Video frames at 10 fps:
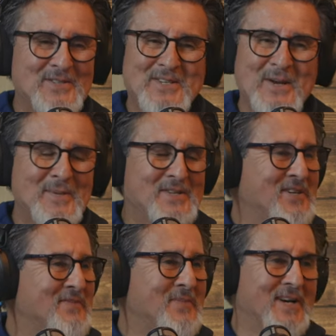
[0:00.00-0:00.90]
just got to be
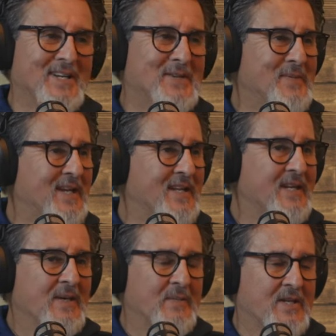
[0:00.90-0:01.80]
tough minded, man,
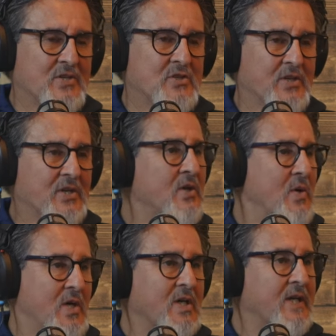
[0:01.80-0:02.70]
because you're going to go
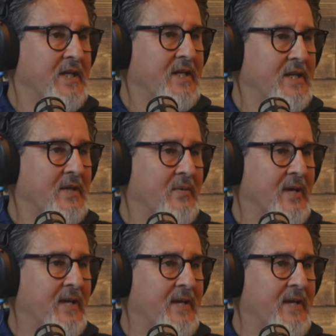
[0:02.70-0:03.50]
hungry, right?